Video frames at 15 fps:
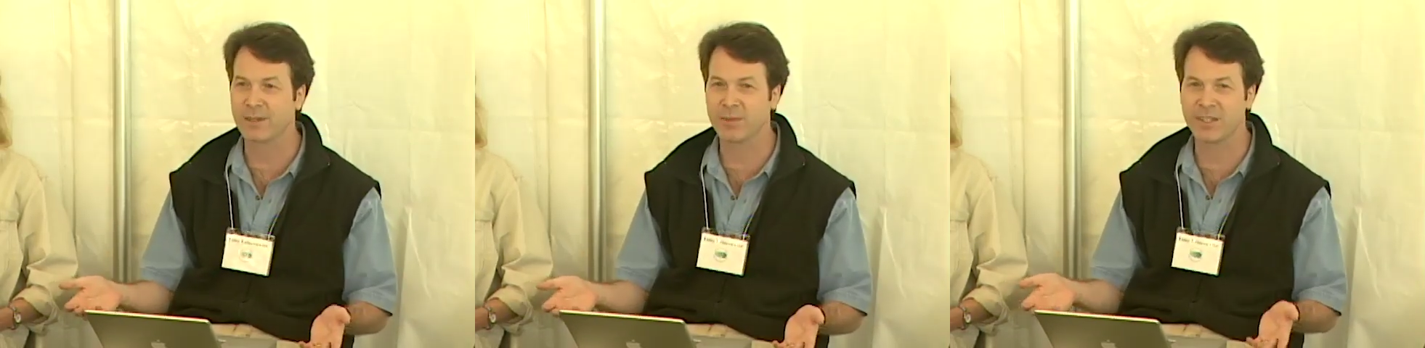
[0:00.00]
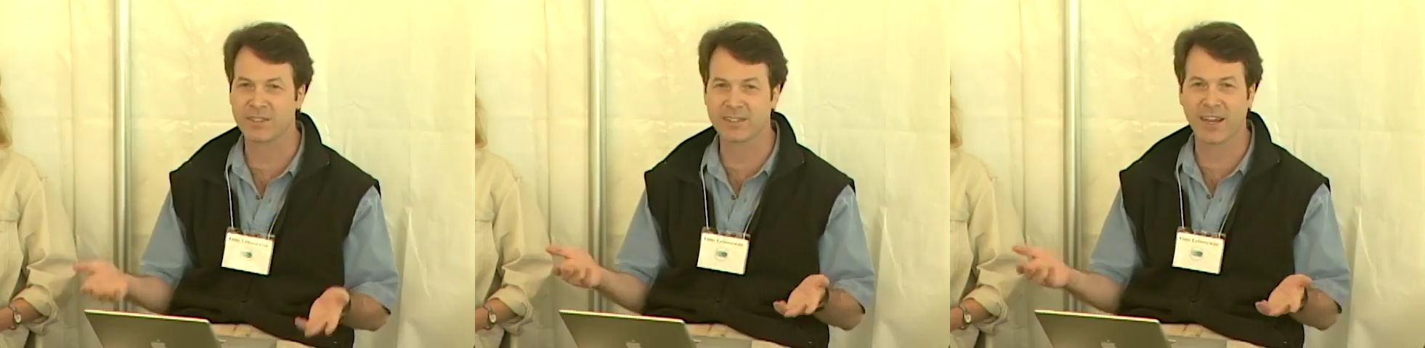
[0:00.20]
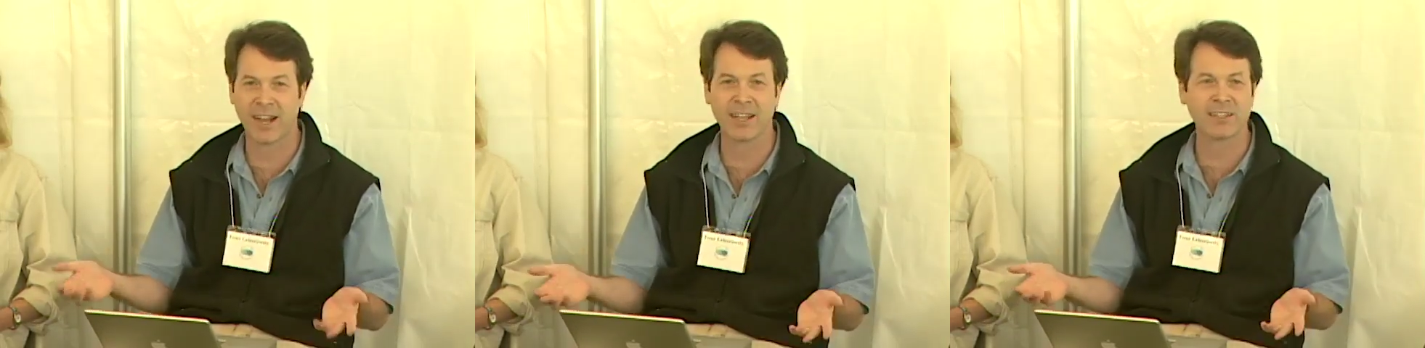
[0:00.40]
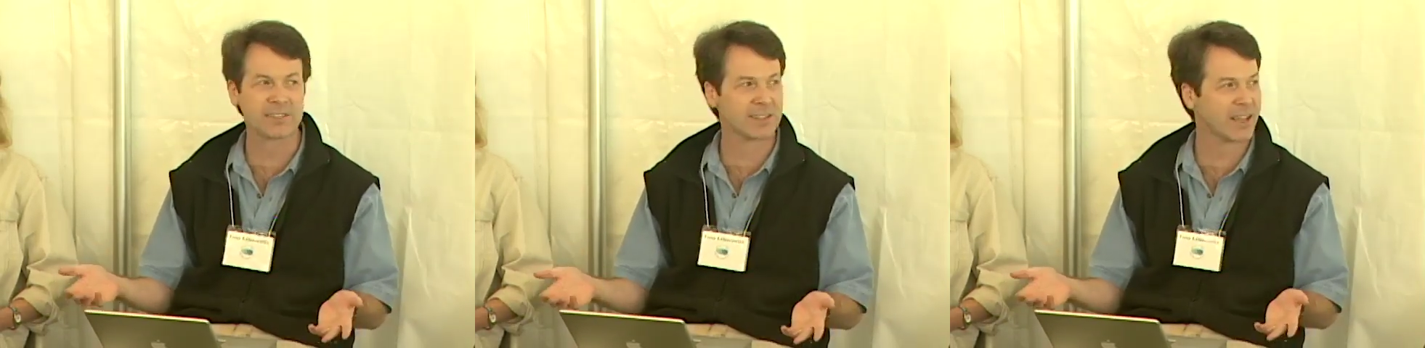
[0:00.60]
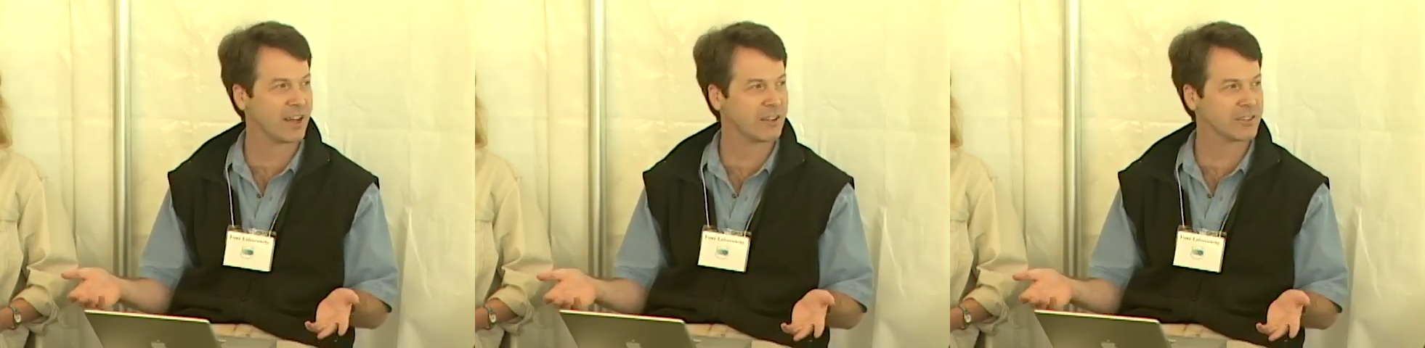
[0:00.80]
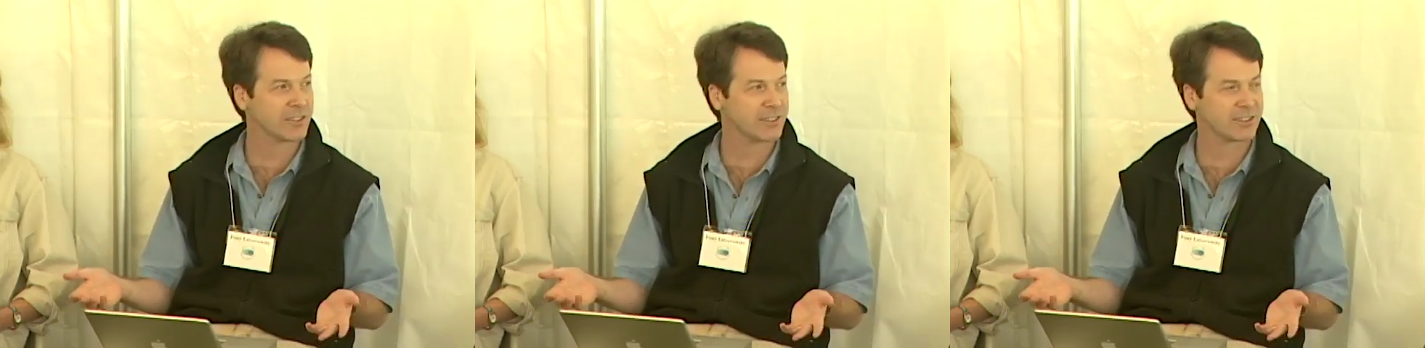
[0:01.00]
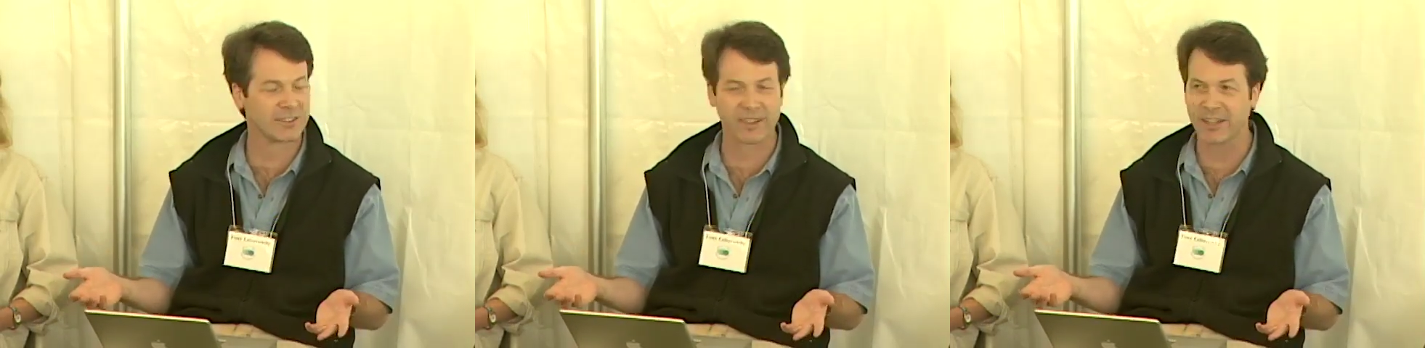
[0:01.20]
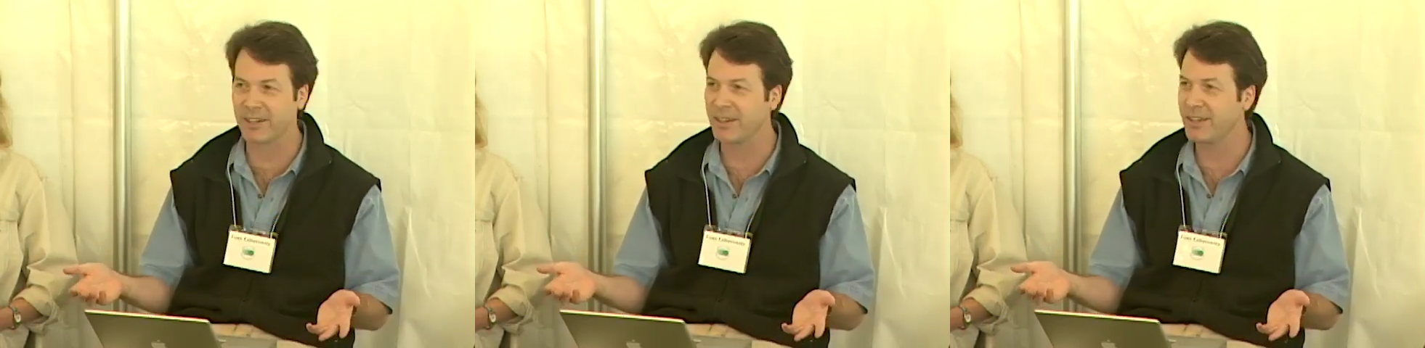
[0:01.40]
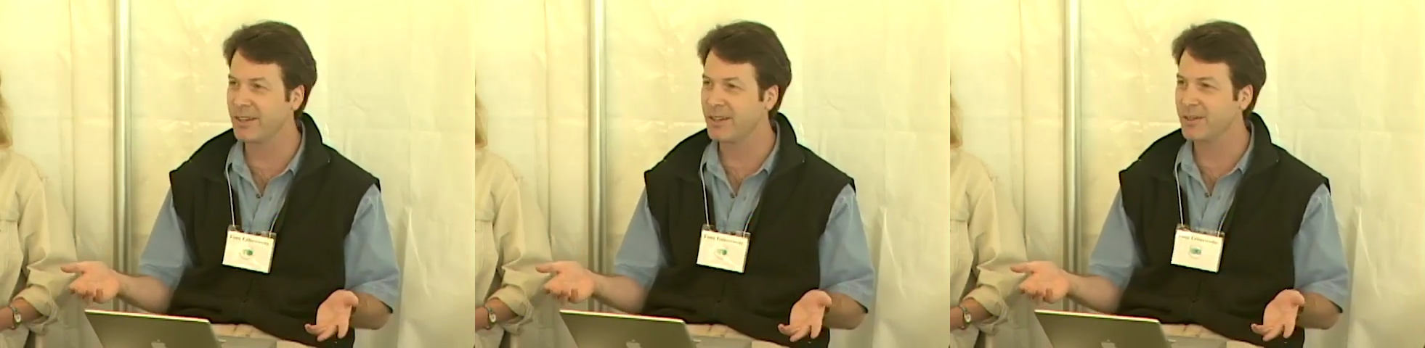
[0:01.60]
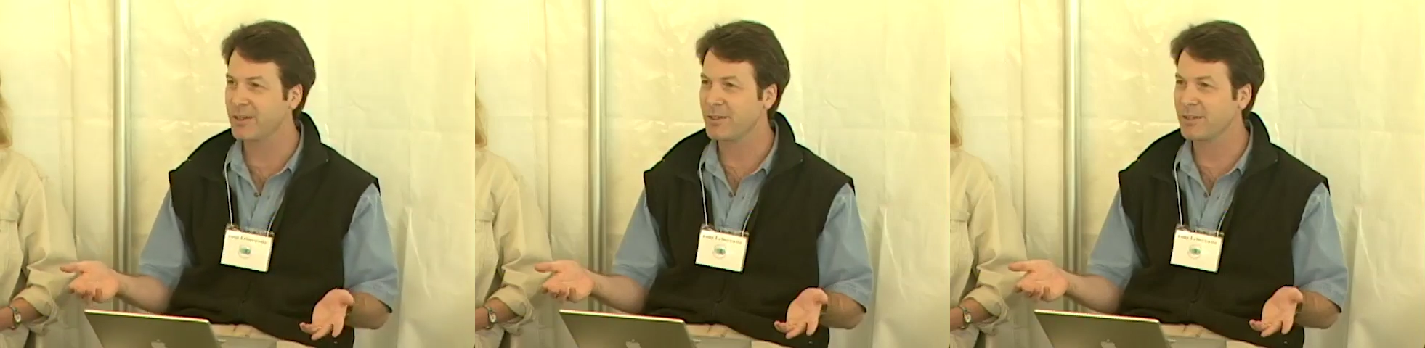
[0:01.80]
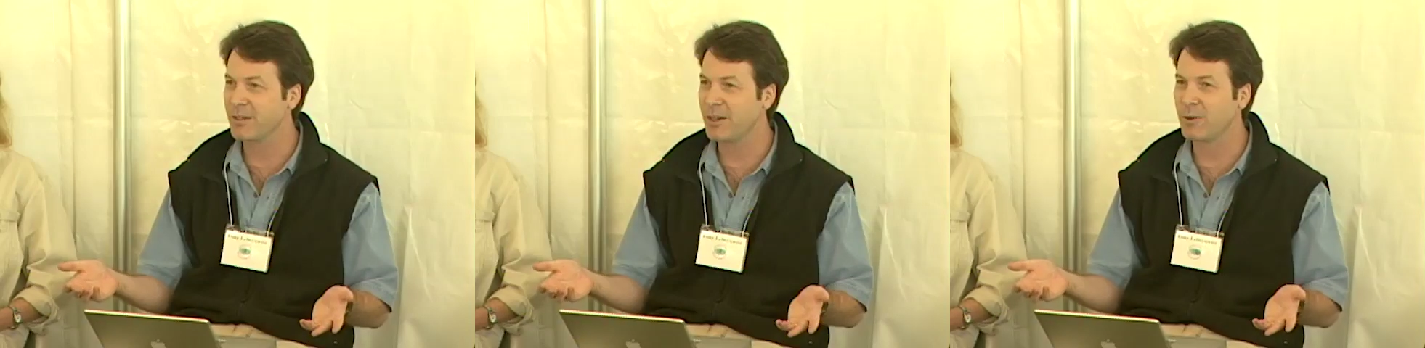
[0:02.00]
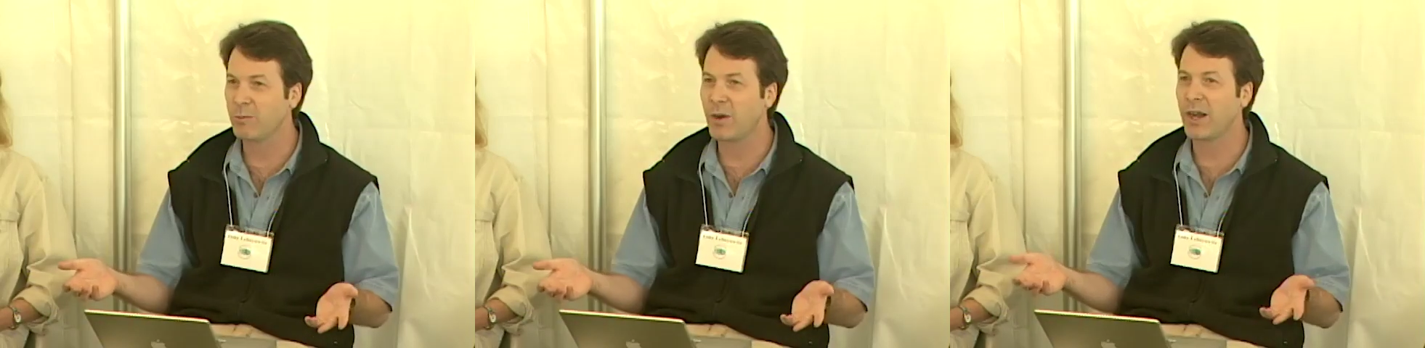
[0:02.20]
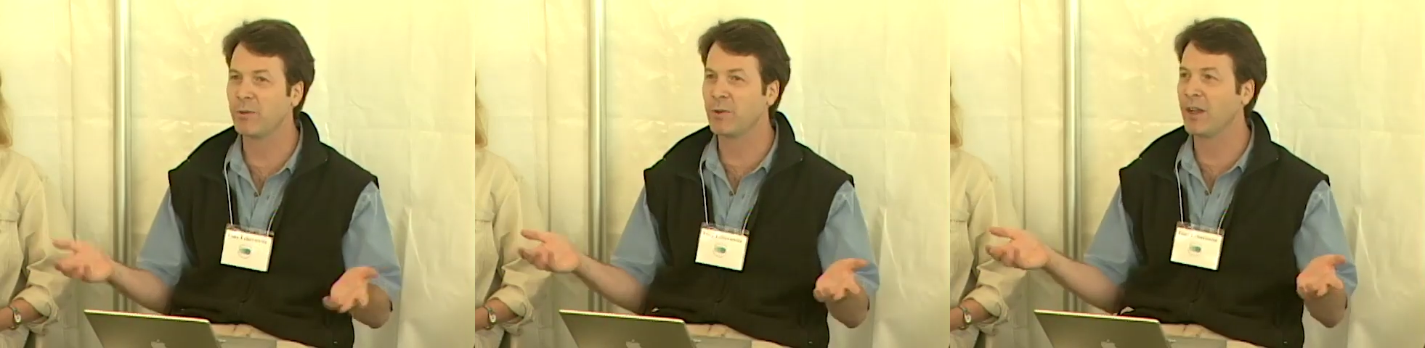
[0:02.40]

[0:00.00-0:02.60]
I mean, science tells us that you know what?